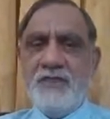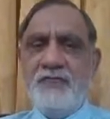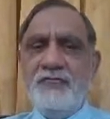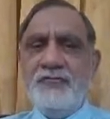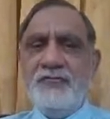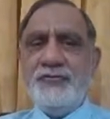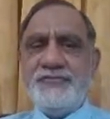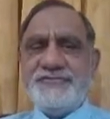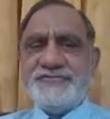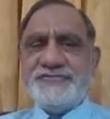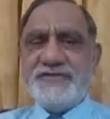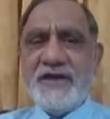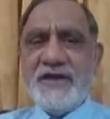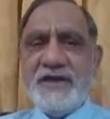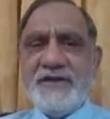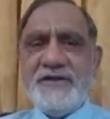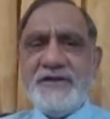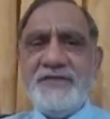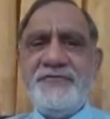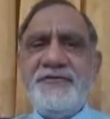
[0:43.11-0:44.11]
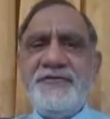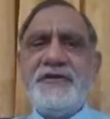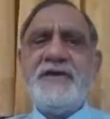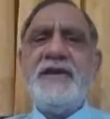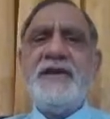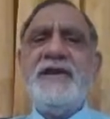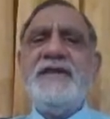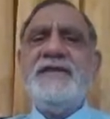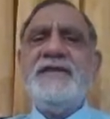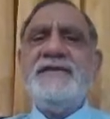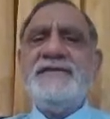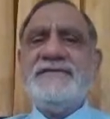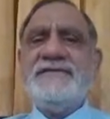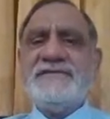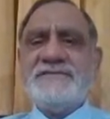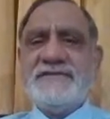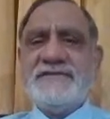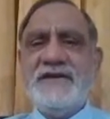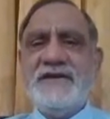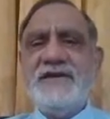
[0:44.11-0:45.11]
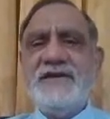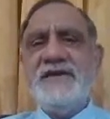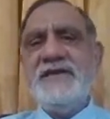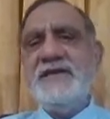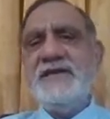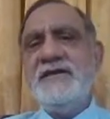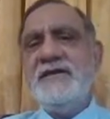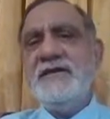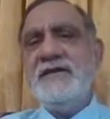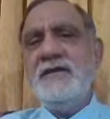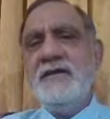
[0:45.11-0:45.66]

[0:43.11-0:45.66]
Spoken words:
We scientifically study